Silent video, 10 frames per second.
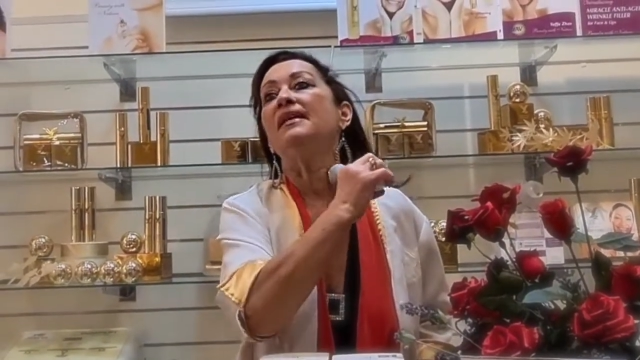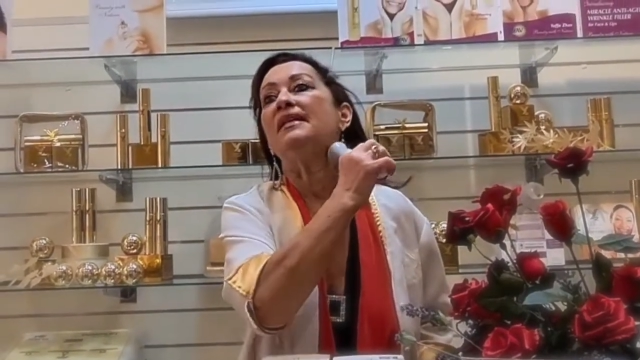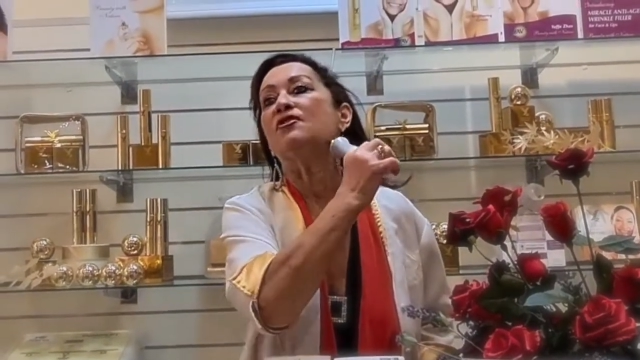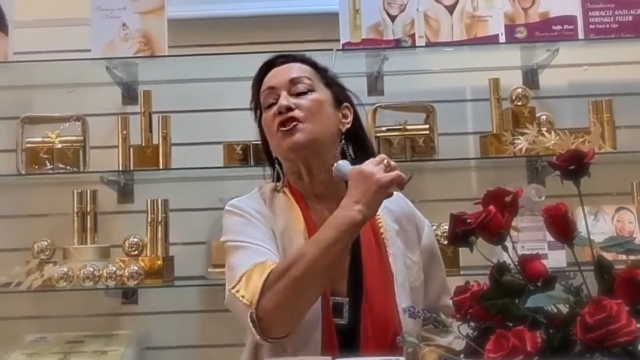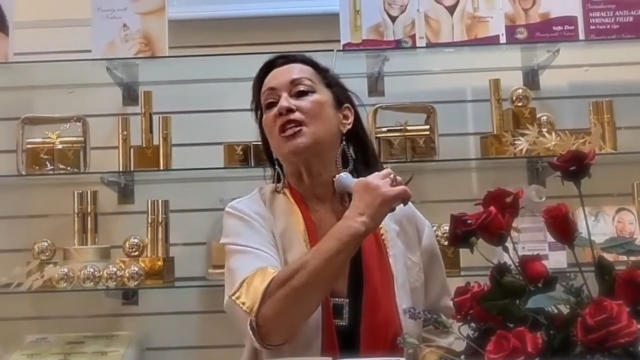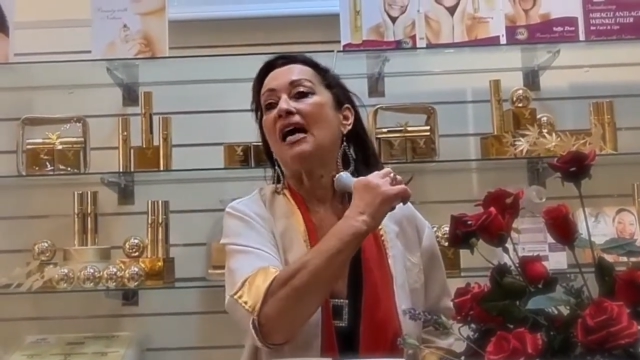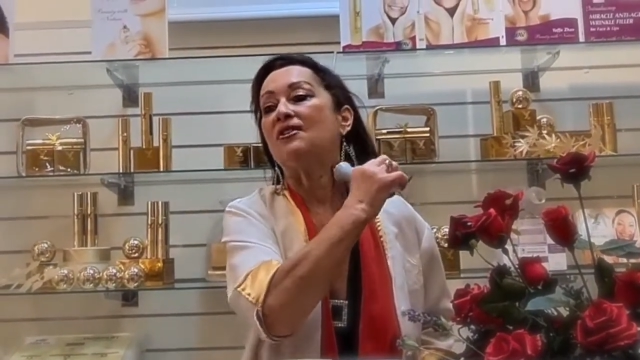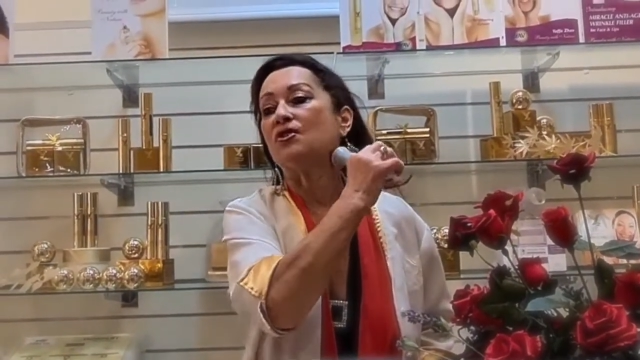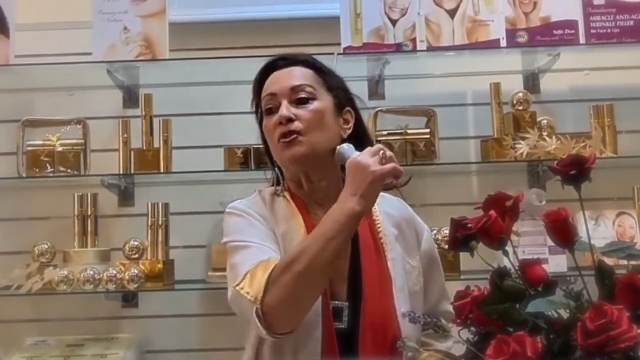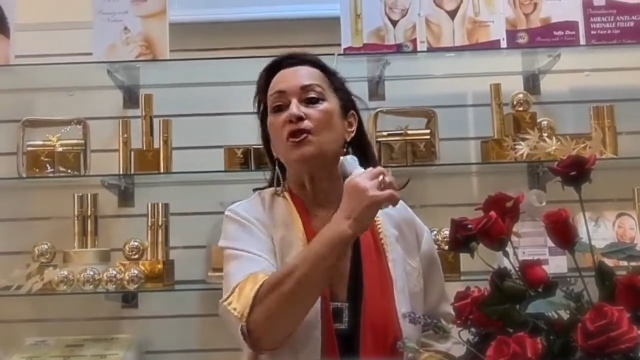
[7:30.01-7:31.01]
minutes
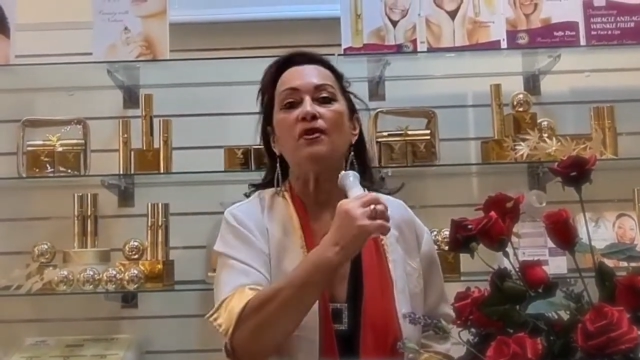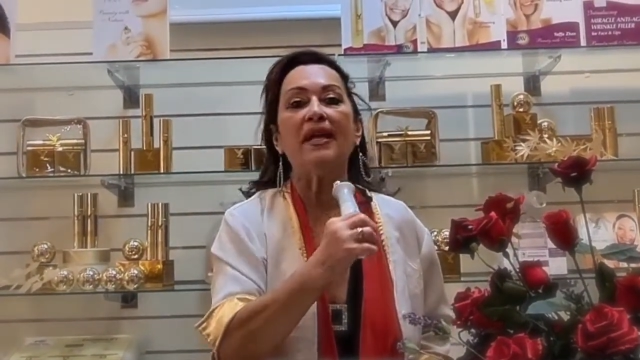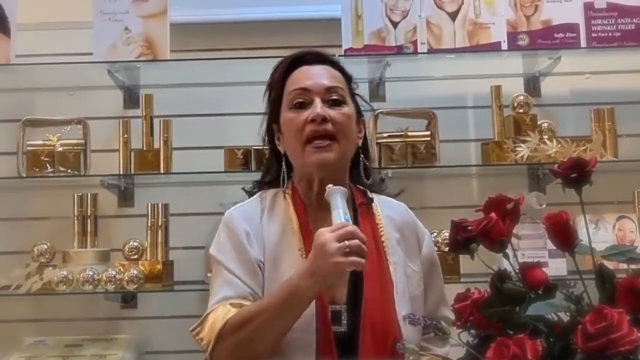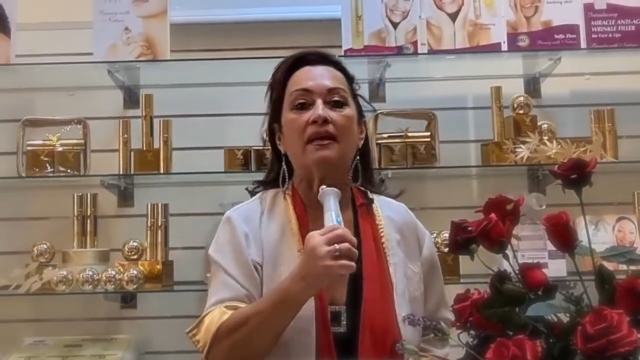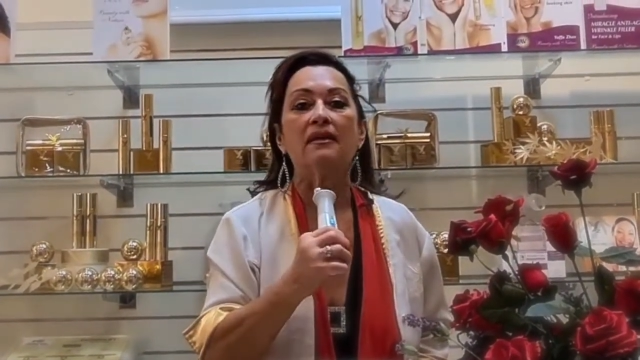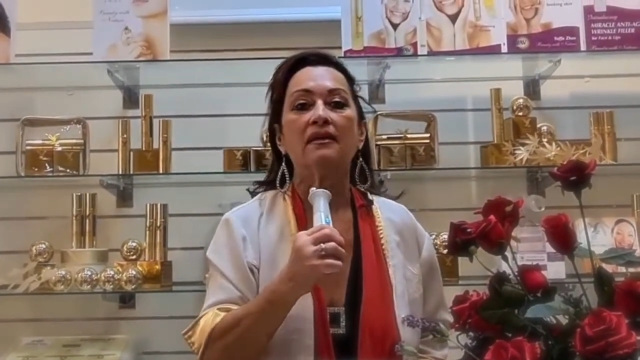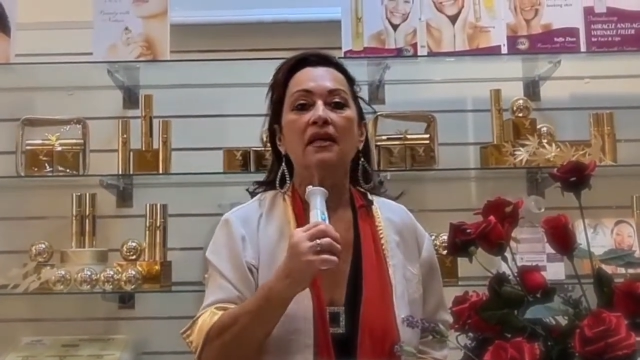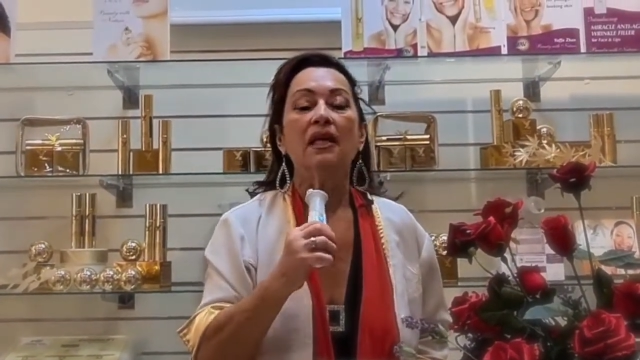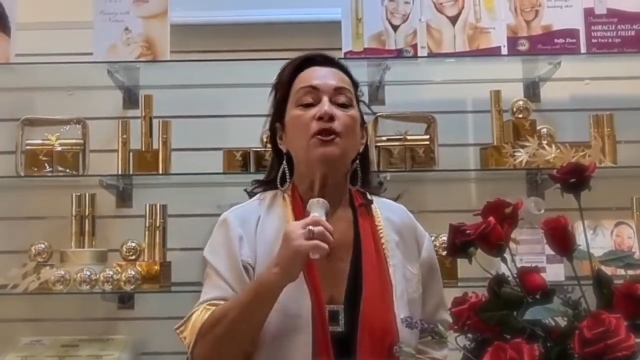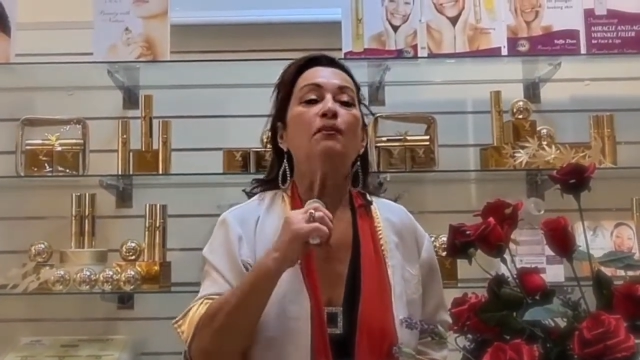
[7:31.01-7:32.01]
just on your neck.
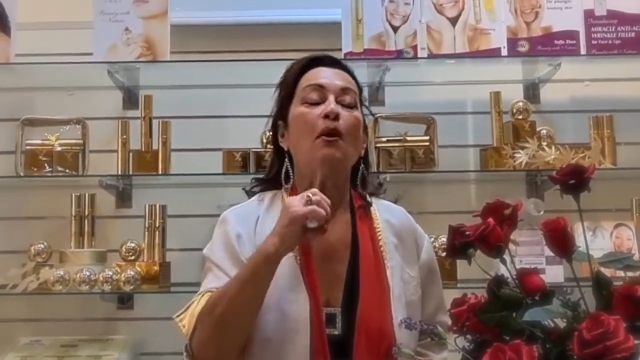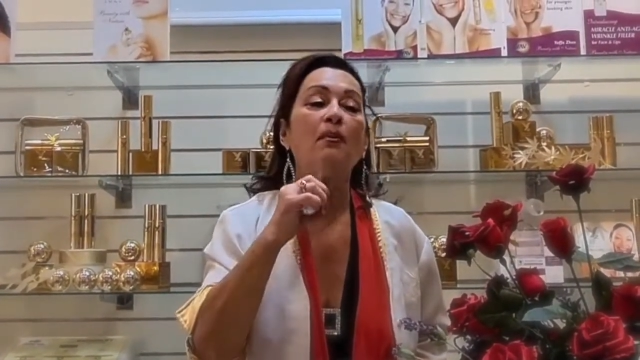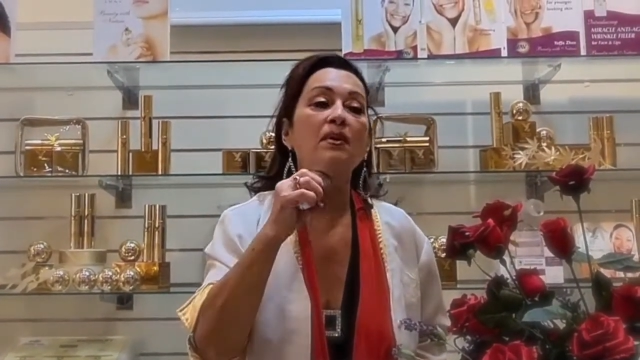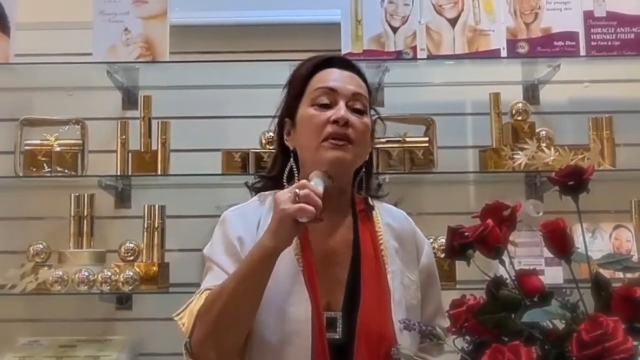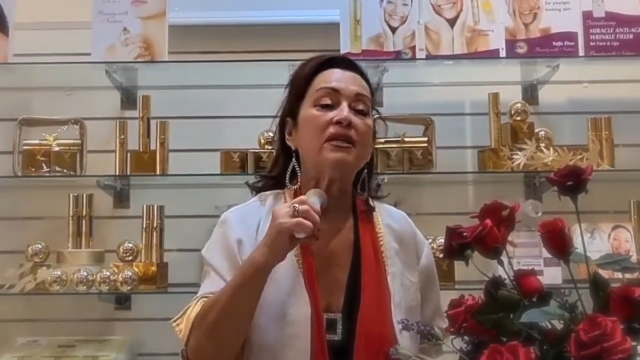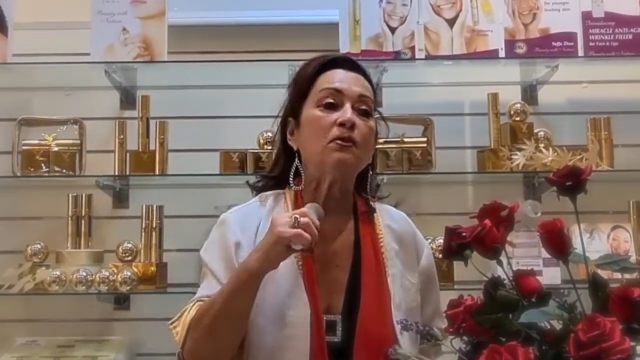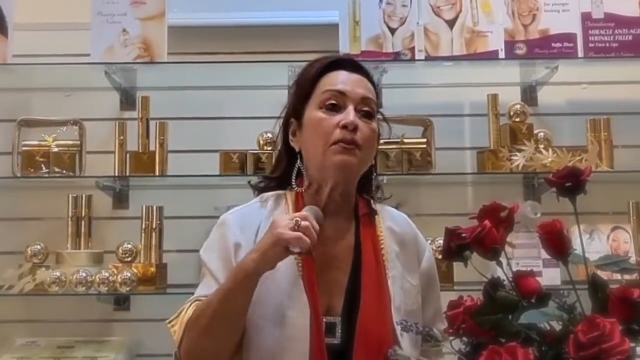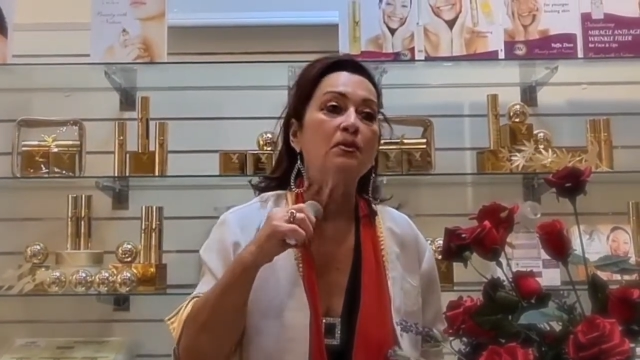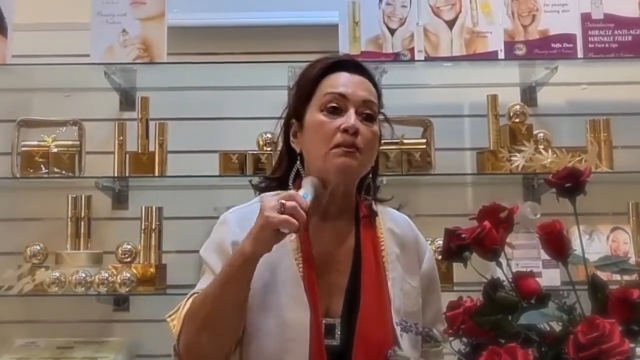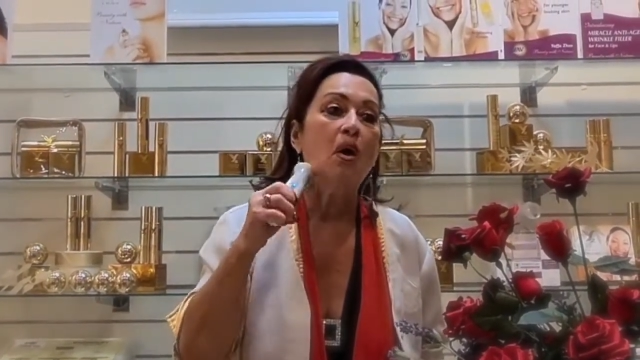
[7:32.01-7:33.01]
You probably will need to
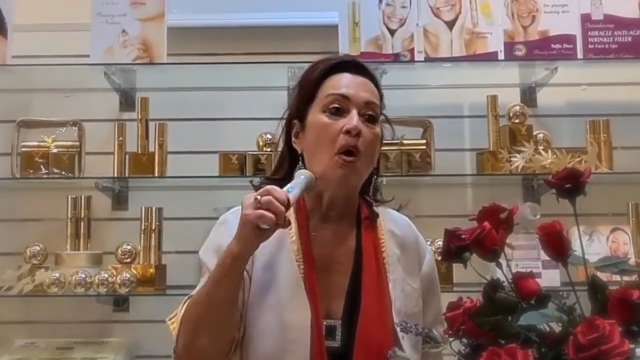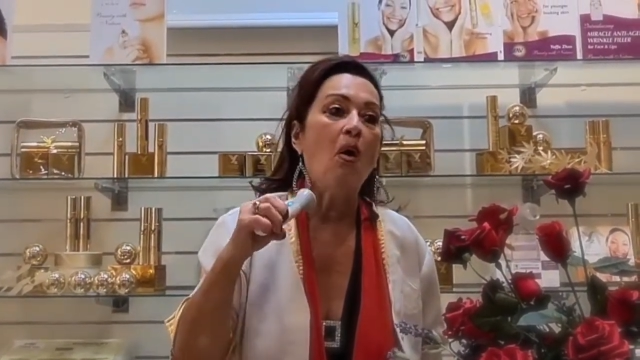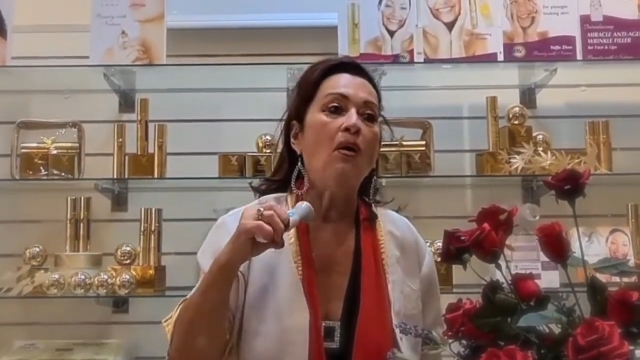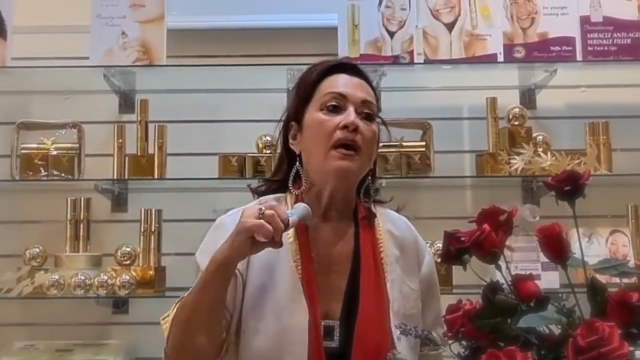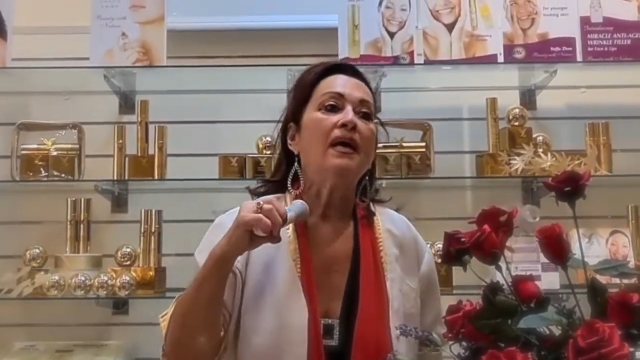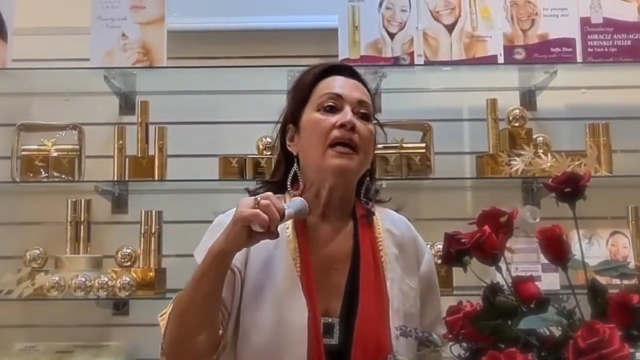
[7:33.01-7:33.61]
put more